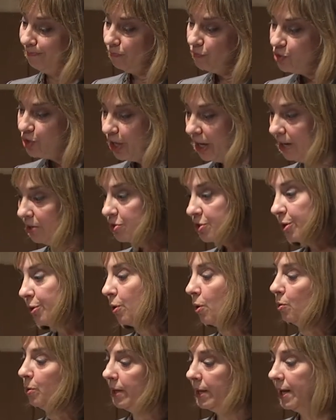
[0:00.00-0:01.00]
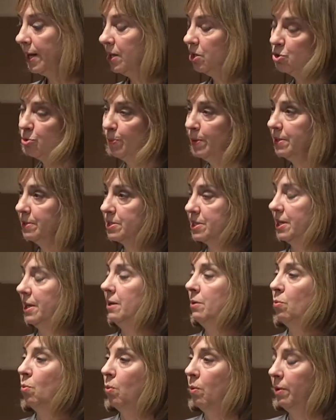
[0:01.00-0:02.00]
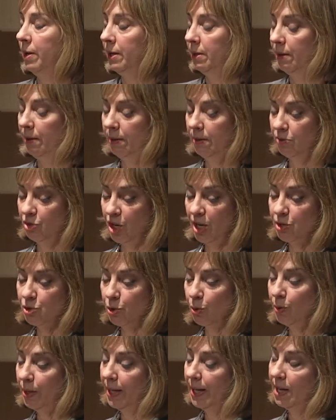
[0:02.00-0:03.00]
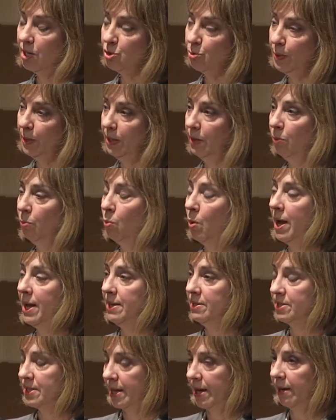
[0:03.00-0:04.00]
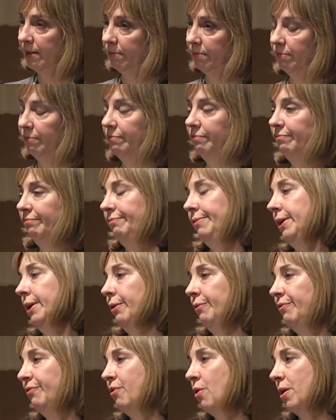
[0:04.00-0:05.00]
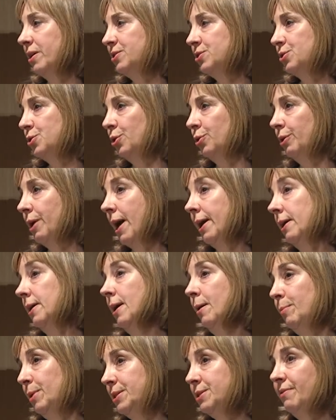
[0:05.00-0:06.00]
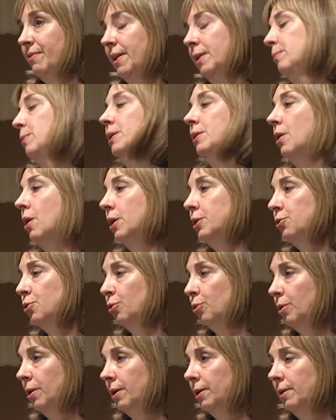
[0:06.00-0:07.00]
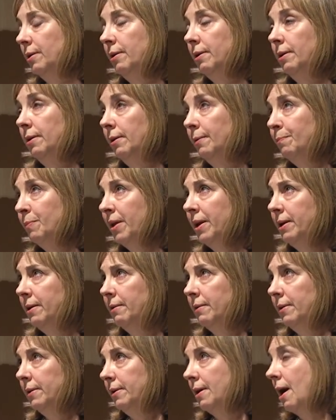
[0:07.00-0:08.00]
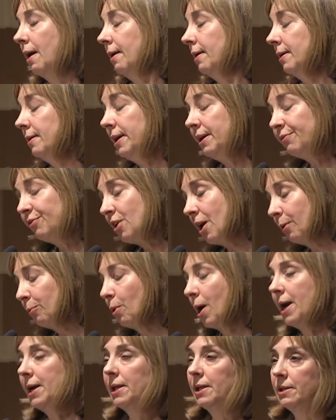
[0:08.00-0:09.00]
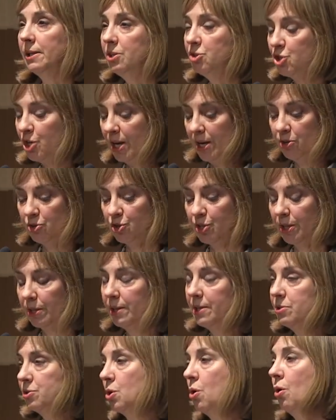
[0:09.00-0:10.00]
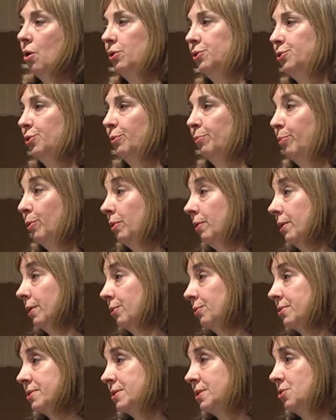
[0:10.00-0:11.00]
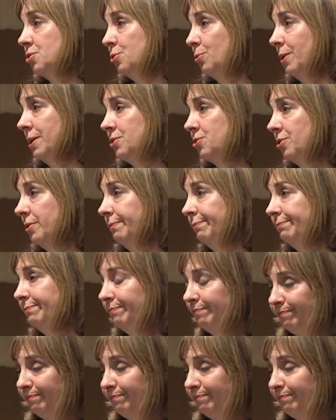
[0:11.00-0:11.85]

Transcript: change their own engagements in, in change their own engagement in ways that, you know, foster economic development under a, a if not radically changed, at least altered political situation.